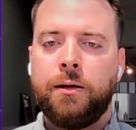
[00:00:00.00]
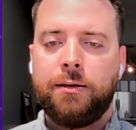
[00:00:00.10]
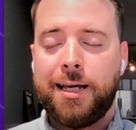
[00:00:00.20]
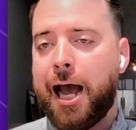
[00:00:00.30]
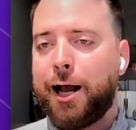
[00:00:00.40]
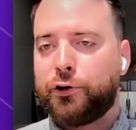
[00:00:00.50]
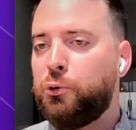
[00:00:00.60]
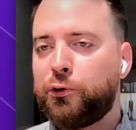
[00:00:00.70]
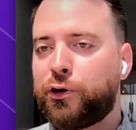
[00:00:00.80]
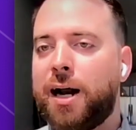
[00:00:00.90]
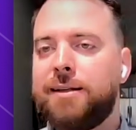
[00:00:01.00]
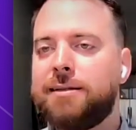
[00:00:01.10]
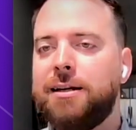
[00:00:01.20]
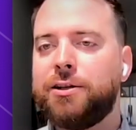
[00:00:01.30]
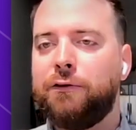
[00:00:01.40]
The actual
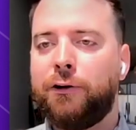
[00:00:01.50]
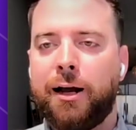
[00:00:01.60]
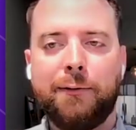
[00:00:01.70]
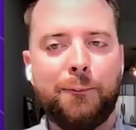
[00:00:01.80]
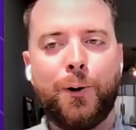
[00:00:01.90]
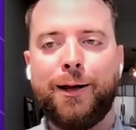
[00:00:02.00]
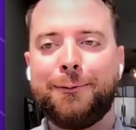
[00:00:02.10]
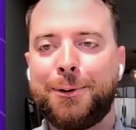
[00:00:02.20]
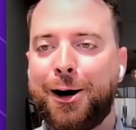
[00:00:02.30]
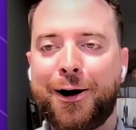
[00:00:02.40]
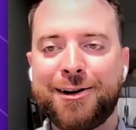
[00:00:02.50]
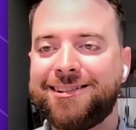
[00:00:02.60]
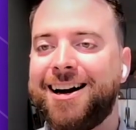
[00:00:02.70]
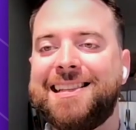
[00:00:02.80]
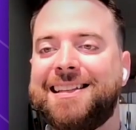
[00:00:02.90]
translation, right? We are a
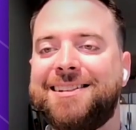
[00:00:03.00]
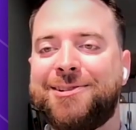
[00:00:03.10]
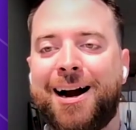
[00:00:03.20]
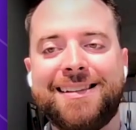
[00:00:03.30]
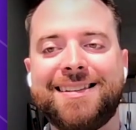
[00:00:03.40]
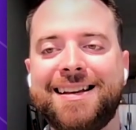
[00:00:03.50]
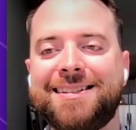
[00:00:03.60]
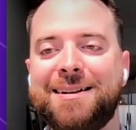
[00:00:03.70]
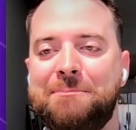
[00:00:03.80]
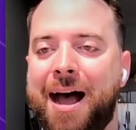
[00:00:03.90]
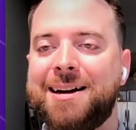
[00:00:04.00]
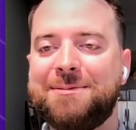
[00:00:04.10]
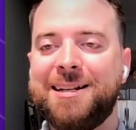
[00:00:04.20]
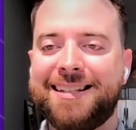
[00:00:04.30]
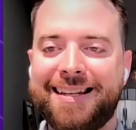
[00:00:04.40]
translation
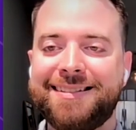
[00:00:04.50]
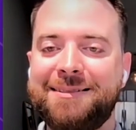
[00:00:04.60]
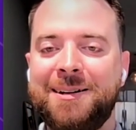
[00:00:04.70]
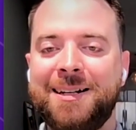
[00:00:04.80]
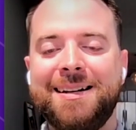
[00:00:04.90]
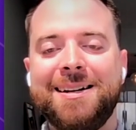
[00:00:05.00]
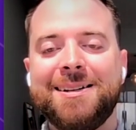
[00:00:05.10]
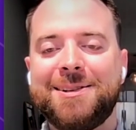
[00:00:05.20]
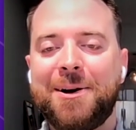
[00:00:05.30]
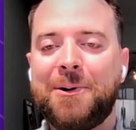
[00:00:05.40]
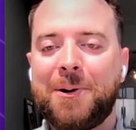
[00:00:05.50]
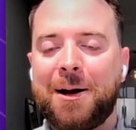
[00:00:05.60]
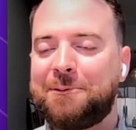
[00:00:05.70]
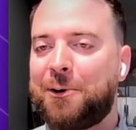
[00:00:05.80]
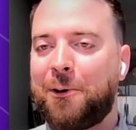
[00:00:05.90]
management system. So
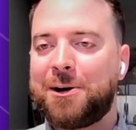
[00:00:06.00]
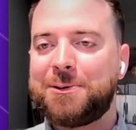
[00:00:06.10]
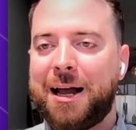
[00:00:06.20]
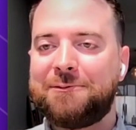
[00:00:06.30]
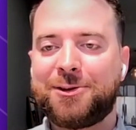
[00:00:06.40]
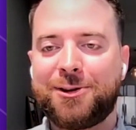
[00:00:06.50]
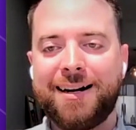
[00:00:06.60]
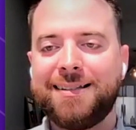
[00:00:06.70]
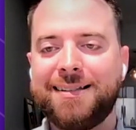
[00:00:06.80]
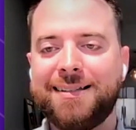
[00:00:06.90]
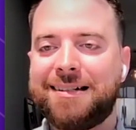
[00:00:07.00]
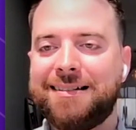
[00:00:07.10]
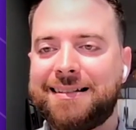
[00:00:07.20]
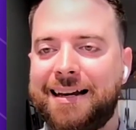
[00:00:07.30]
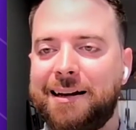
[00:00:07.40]
of course we have
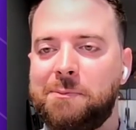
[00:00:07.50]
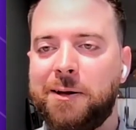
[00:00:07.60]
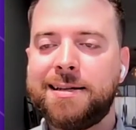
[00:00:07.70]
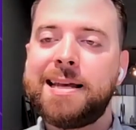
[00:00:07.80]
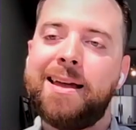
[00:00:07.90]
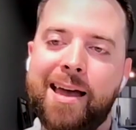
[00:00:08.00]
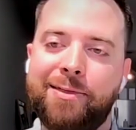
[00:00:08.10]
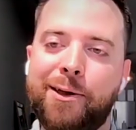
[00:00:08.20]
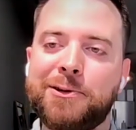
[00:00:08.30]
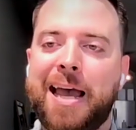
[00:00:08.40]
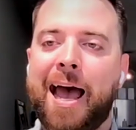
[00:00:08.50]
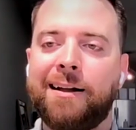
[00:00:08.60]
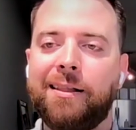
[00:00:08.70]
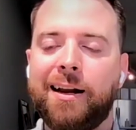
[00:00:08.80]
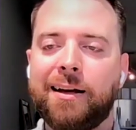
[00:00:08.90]
translations taking place and then those
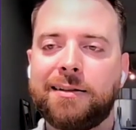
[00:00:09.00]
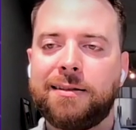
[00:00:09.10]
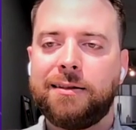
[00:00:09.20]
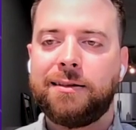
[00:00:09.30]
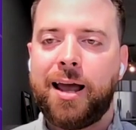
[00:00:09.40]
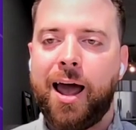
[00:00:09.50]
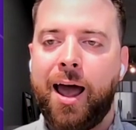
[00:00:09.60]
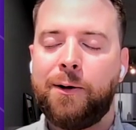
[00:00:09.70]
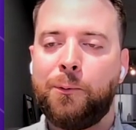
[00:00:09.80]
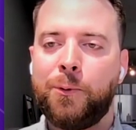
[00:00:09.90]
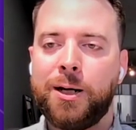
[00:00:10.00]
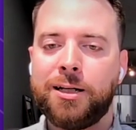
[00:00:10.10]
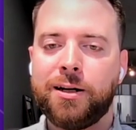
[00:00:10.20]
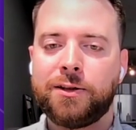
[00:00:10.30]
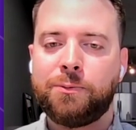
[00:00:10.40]
analytics that we
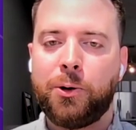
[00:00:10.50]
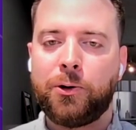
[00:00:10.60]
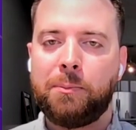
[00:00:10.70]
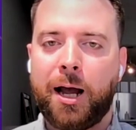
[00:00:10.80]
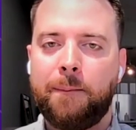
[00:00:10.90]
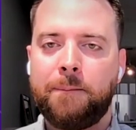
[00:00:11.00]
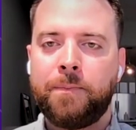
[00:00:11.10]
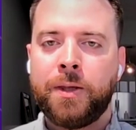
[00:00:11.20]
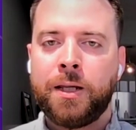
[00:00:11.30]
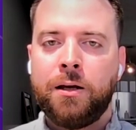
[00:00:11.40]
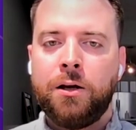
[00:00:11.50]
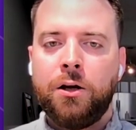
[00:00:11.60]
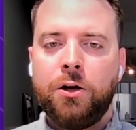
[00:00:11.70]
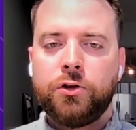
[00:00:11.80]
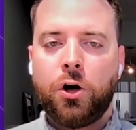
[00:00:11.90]
just spoke about.
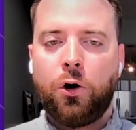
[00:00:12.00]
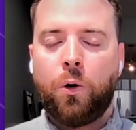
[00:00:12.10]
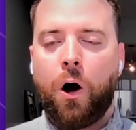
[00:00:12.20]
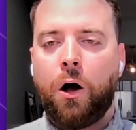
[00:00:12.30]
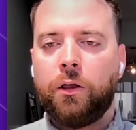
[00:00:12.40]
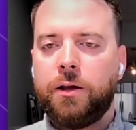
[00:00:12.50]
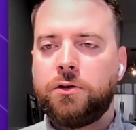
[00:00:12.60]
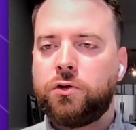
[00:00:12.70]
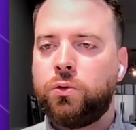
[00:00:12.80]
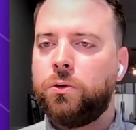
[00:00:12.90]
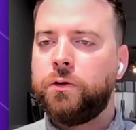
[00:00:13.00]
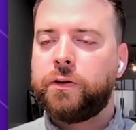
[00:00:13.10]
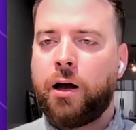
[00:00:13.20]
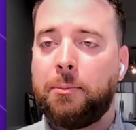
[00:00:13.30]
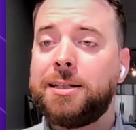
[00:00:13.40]
So all of these tools
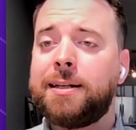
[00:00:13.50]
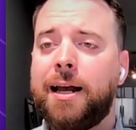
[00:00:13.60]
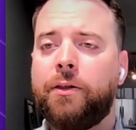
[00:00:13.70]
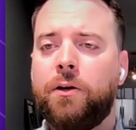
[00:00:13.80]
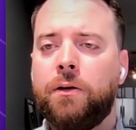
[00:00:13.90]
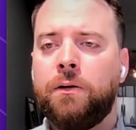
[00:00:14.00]
coming together